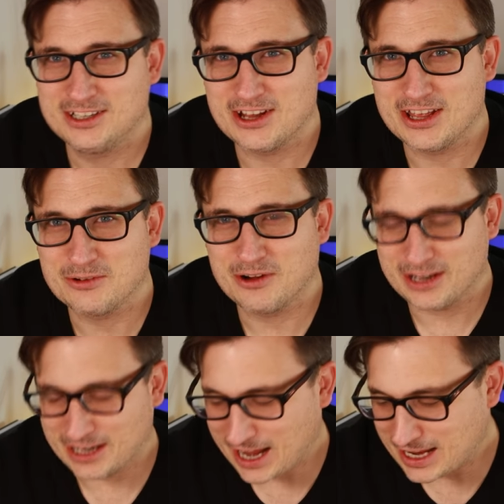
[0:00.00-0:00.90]
Like
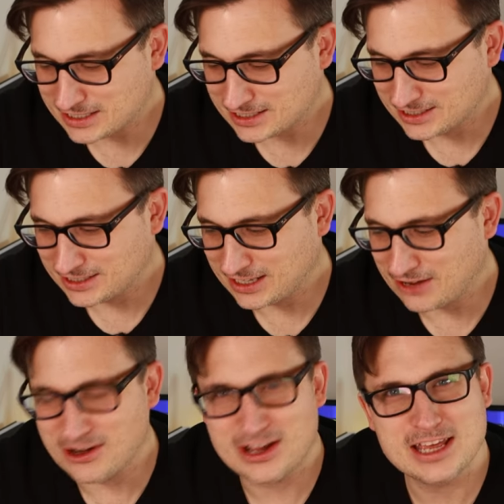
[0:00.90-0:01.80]
I had,
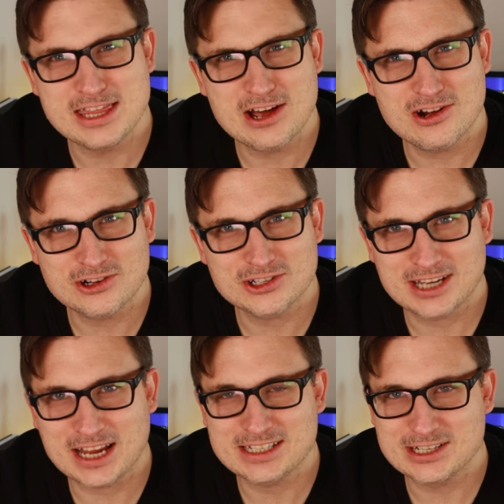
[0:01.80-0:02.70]
they were like in the Argos
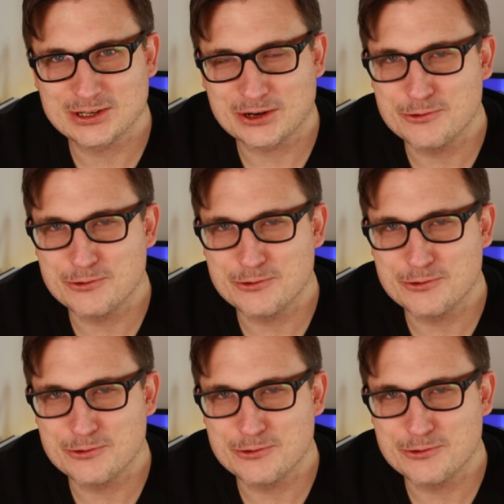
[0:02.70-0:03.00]
catalogue.